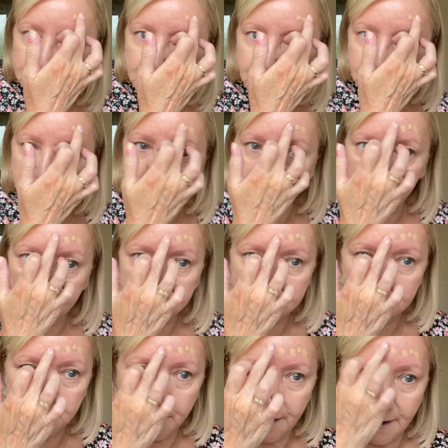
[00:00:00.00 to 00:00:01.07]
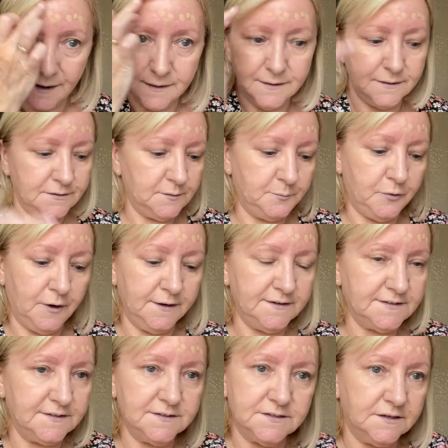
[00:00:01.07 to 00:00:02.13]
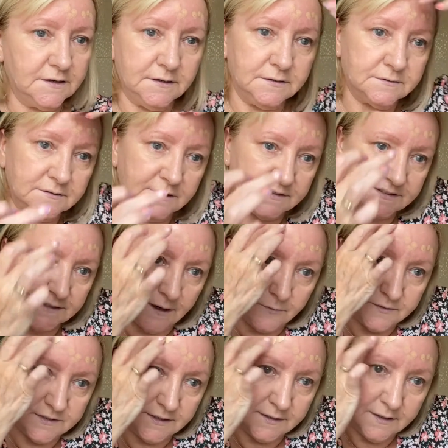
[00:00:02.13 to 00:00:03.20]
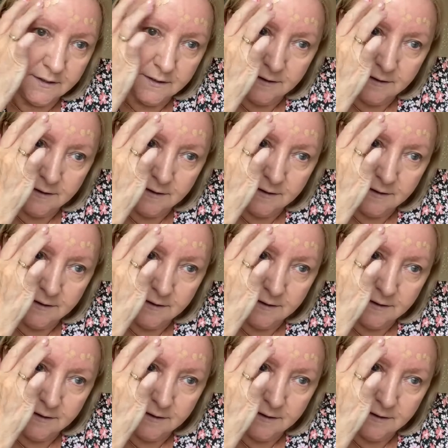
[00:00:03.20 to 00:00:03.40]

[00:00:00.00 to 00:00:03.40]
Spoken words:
But with Beauty Pie, the prices are astounding.